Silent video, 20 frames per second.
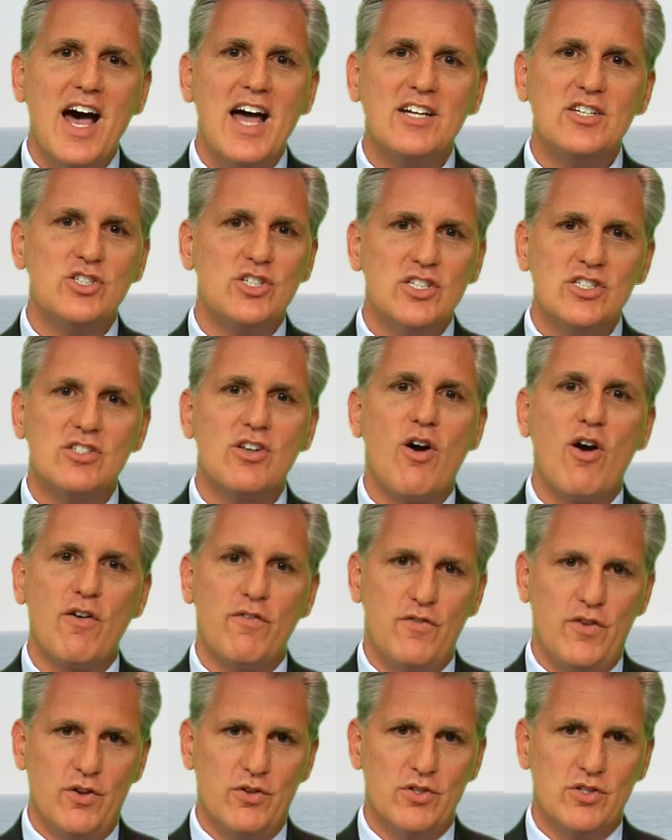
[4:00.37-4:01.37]
not just
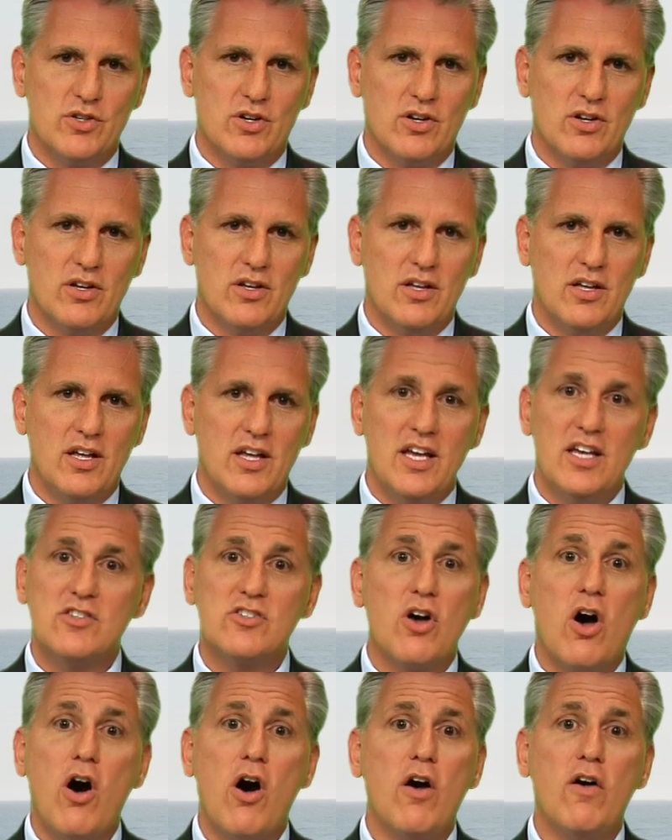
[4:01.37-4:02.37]
our future,
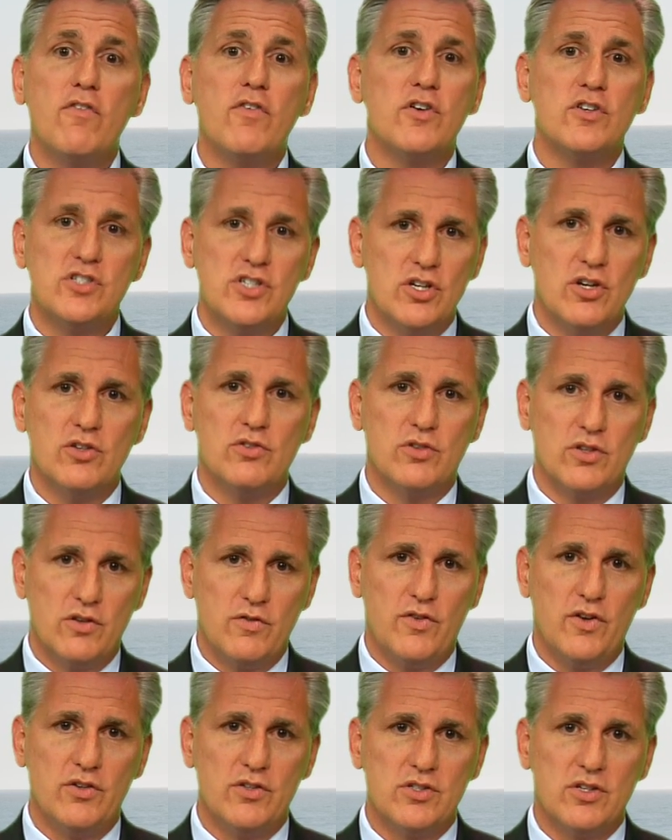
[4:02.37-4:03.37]
it's all of our
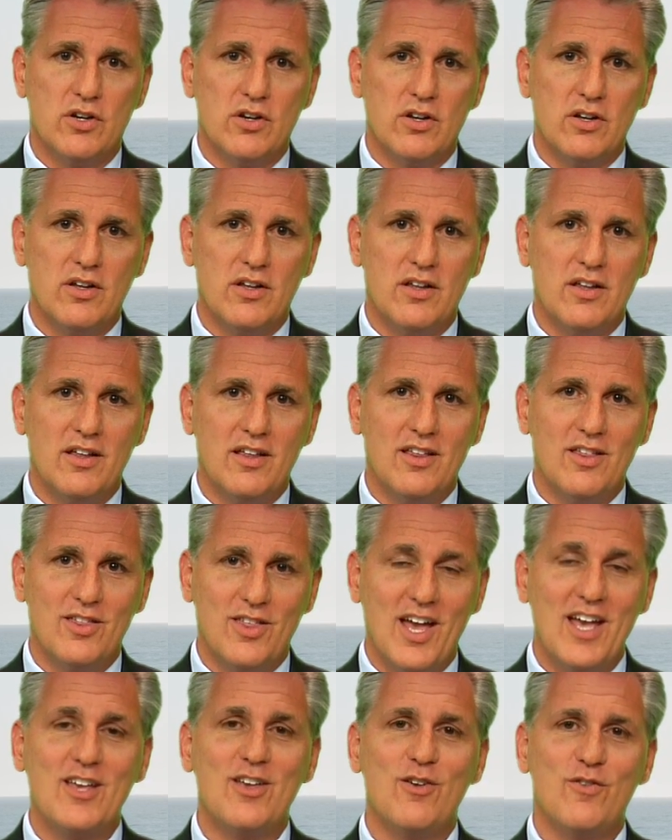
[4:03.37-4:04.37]
children's future.
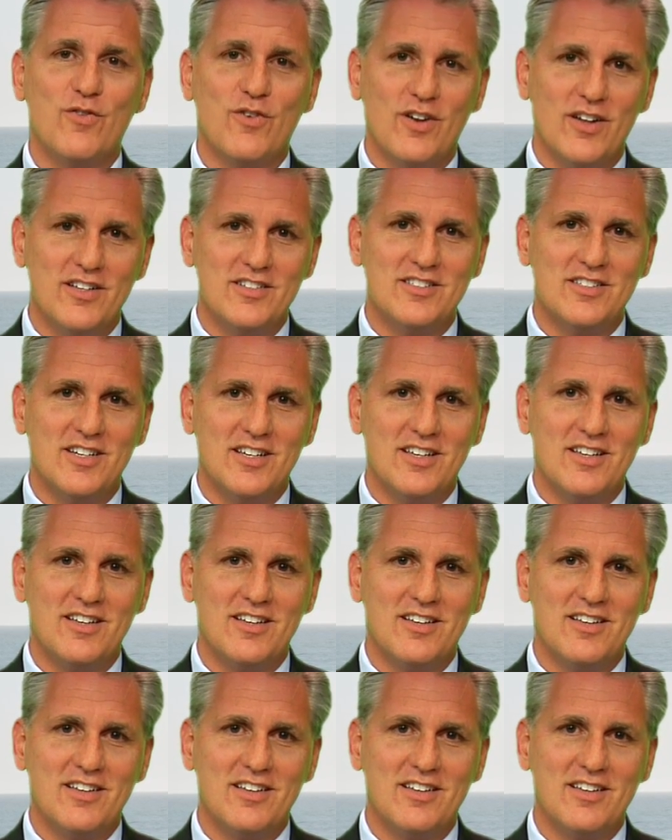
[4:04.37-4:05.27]
Thank you for listening.